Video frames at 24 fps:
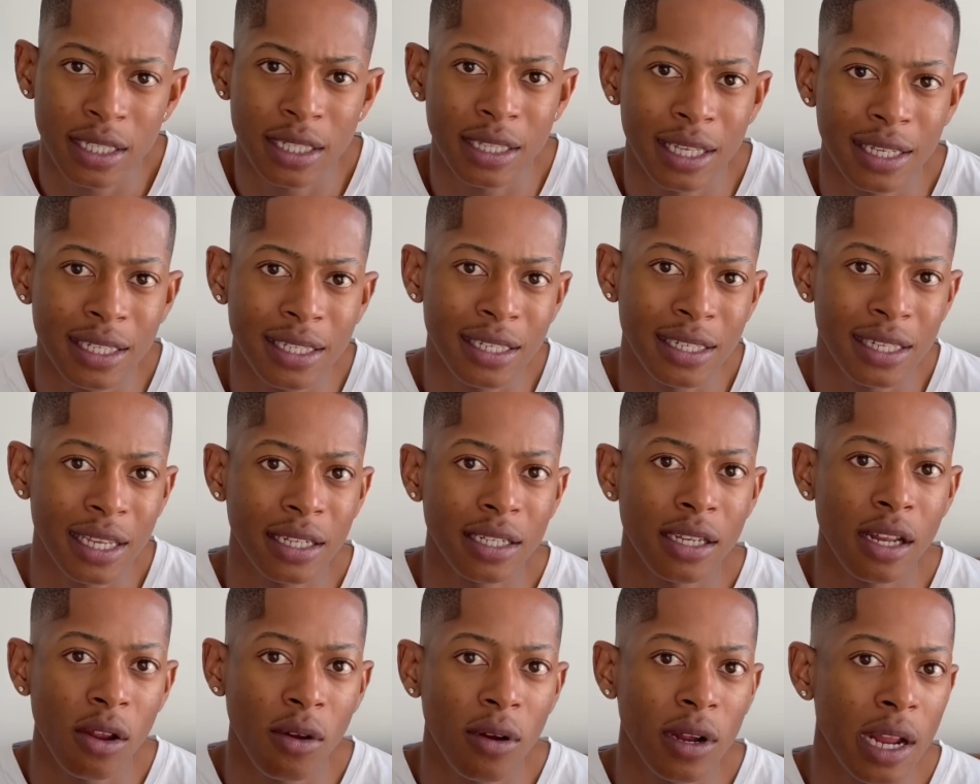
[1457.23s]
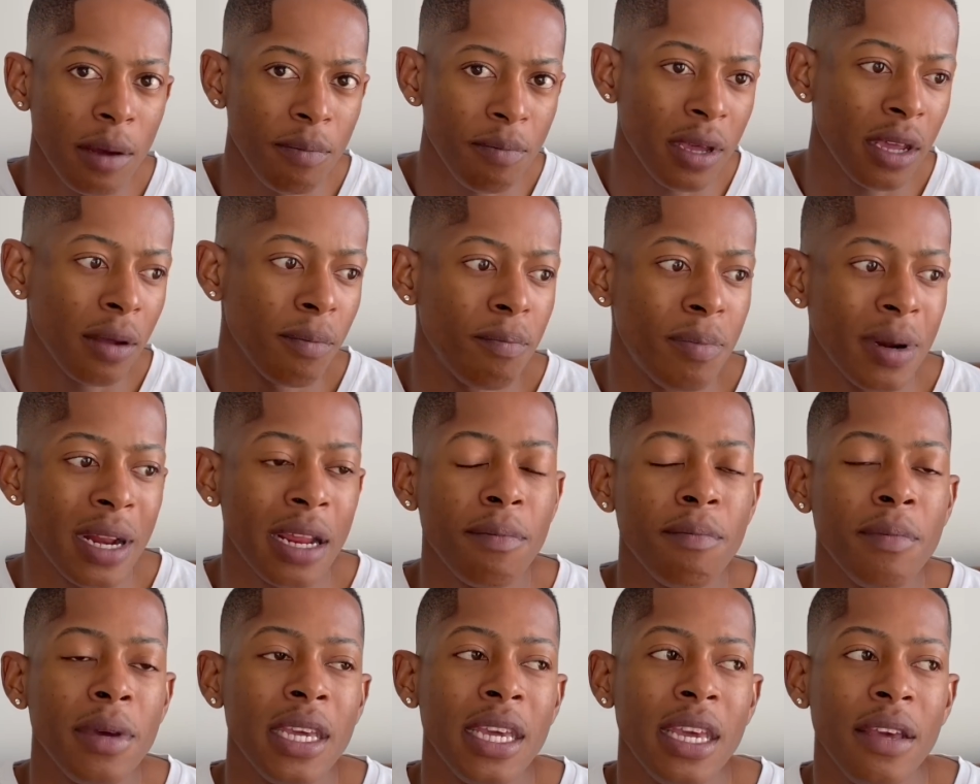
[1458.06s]
This is actually going to
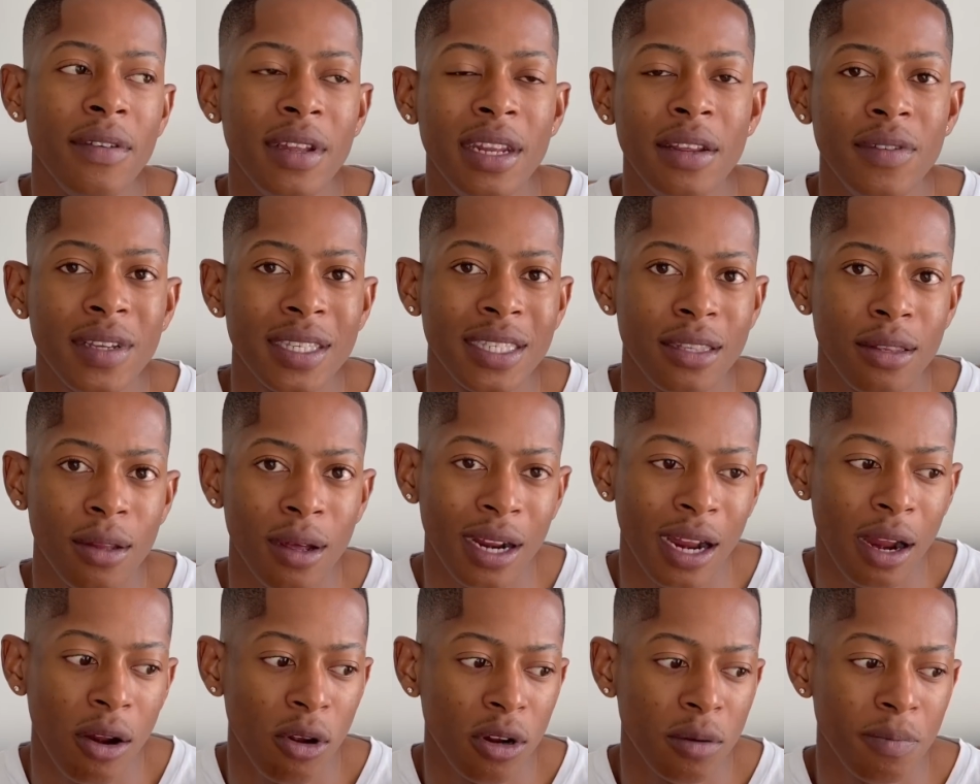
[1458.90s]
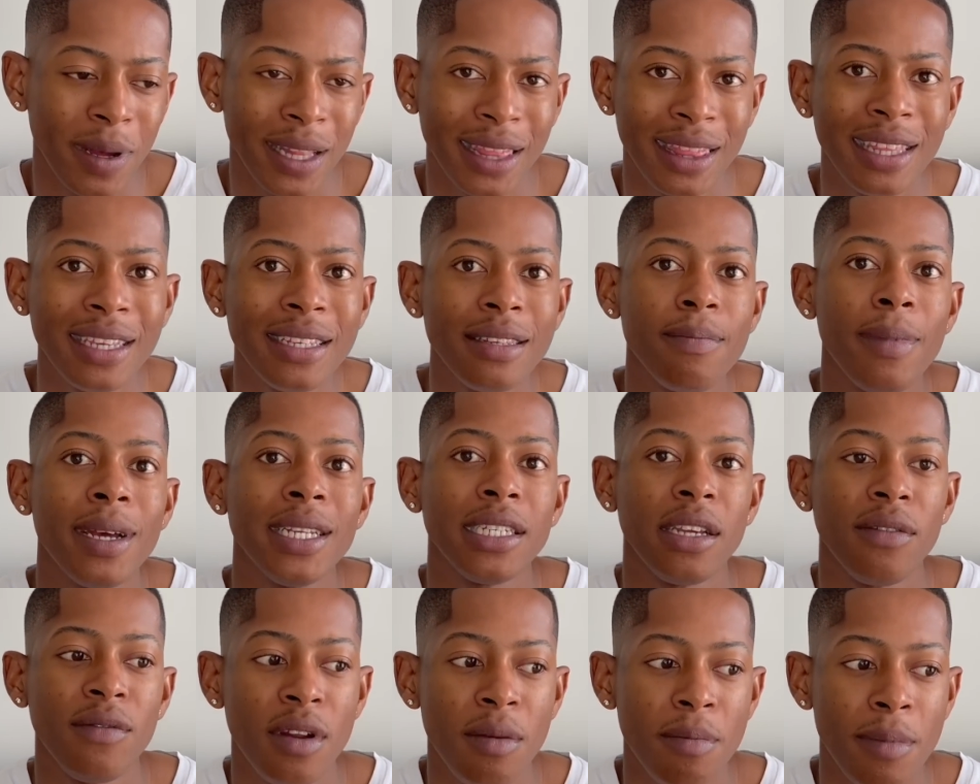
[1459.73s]
bring me, even if it's not a lot, but this much
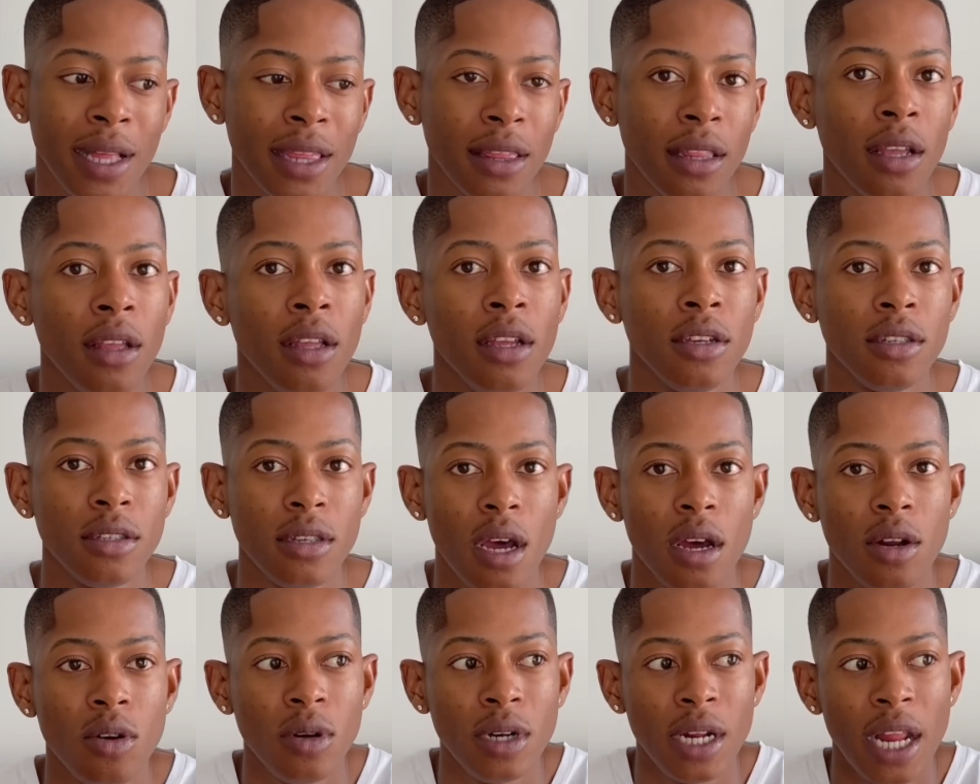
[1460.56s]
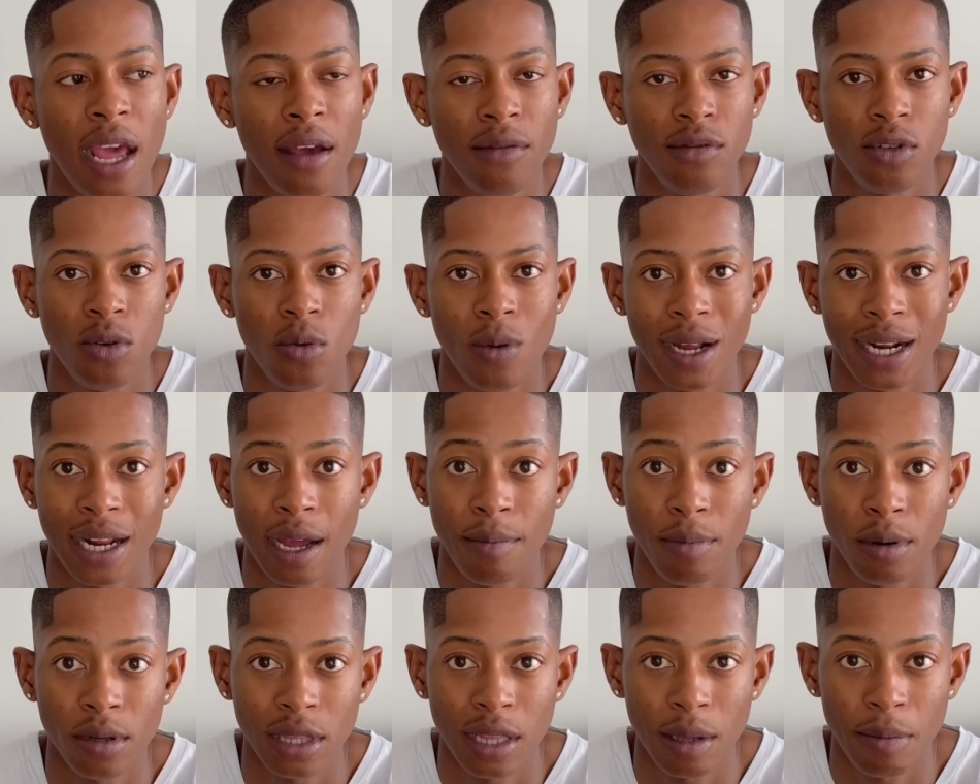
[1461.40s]
every month, so I don't have to worry
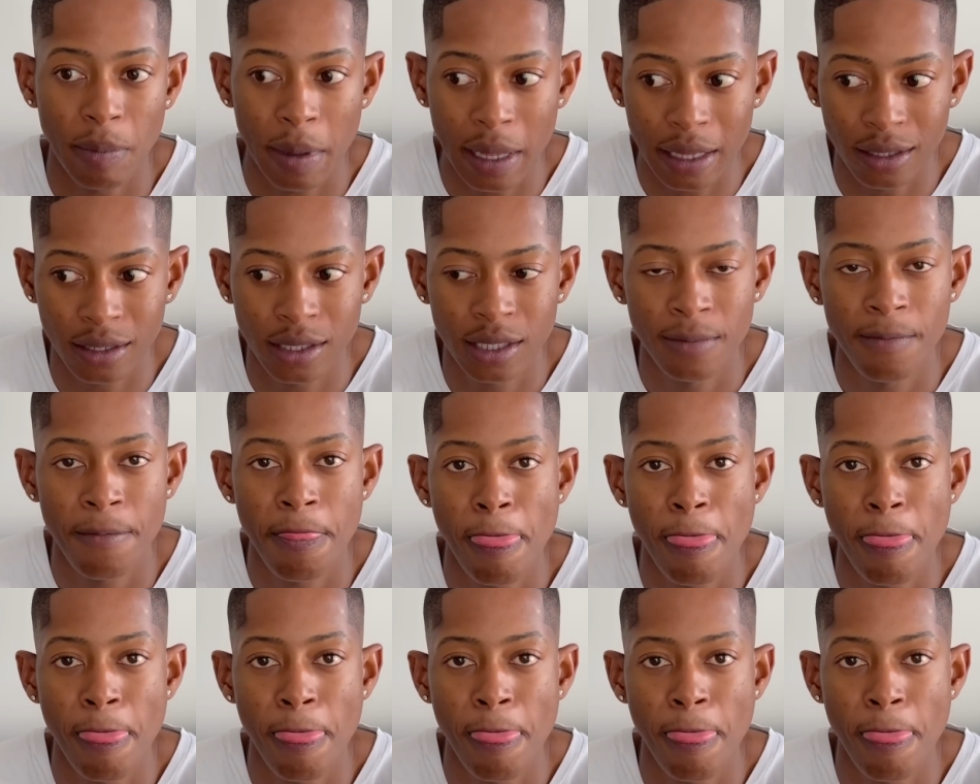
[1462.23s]
about the bills.